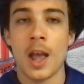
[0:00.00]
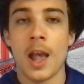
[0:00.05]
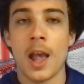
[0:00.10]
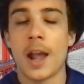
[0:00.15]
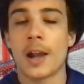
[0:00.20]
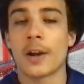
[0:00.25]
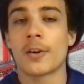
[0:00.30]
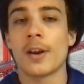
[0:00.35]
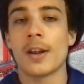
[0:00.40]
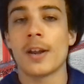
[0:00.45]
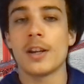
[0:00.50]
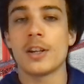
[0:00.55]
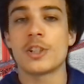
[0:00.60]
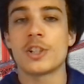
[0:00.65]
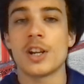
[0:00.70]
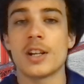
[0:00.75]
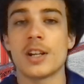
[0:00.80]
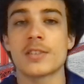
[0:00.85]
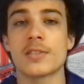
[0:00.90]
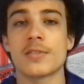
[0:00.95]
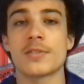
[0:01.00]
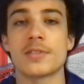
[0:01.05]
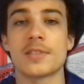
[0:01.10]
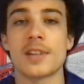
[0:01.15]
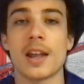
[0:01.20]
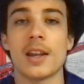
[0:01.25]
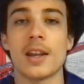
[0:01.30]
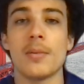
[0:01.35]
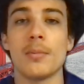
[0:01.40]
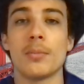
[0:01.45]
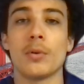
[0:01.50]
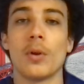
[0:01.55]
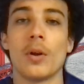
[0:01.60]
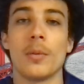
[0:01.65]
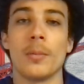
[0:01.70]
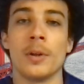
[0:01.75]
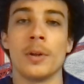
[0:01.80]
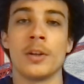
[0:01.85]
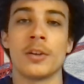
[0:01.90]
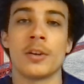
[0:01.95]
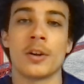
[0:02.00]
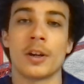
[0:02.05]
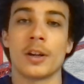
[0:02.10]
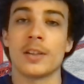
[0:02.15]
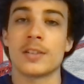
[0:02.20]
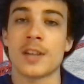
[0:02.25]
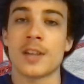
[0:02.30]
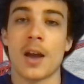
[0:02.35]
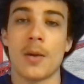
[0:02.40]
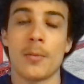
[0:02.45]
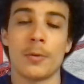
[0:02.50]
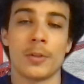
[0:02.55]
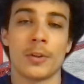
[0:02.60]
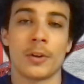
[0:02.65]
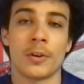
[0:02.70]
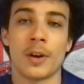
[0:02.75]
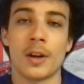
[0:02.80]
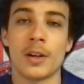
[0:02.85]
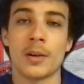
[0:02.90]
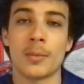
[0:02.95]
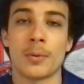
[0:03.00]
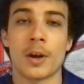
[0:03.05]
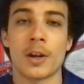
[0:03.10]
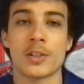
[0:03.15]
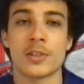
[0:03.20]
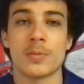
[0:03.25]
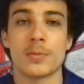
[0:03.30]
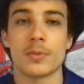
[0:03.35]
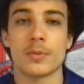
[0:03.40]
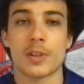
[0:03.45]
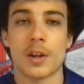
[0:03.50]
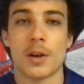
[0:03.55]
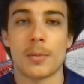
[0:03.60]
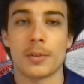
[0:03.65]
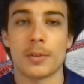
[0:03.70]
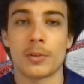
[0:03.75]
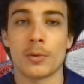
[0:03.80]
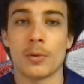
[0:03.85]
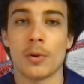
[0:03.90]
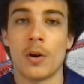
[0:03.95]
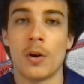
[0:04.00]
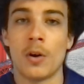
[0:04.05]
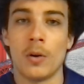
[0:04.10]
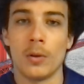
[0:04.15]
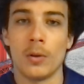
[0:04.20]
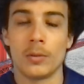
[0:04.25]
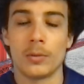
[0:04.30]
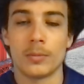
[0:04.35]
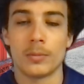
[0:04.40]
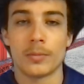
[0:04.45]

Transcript: and create a chance of steady employment during a time when the Great Depression was coming to a halt.